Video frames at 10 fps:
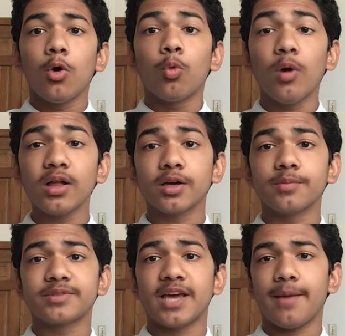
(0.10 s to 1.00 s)

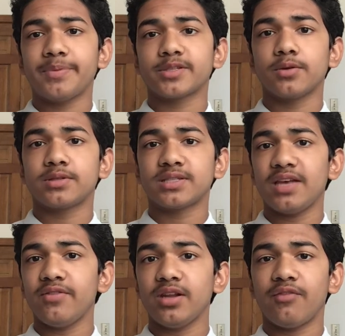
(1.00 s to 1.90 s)
Welcome to episode
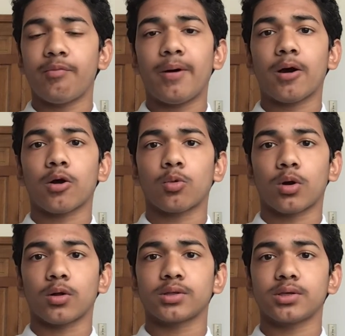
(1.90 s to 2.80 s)
7 of About Our
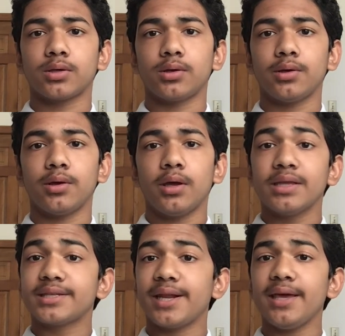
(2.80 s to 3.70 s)
World.
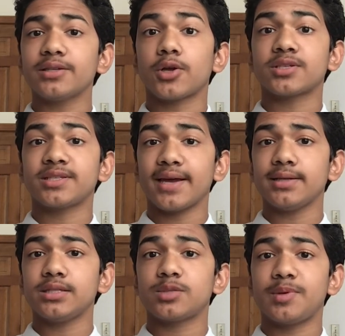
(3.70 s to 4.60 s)
Today is our
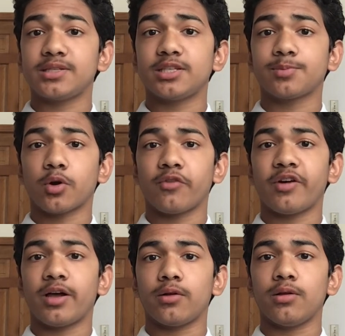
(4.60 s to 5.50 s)
second species
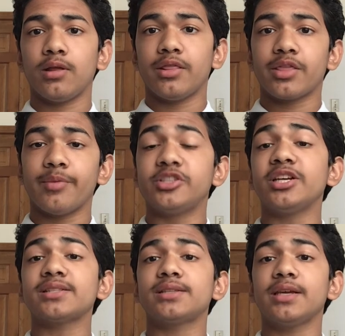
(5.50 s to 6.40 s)
profile, the
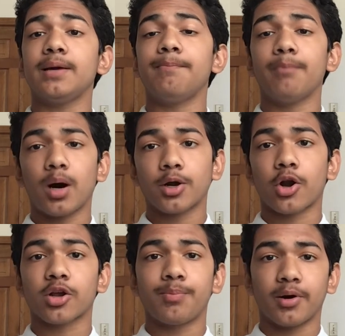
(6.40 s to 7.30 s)
majestic
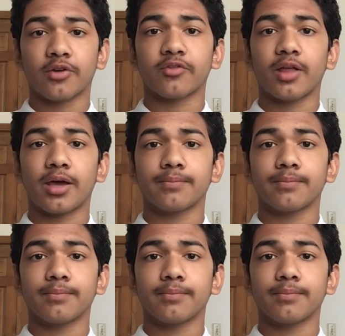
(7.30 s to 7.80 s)
monarch butterfly.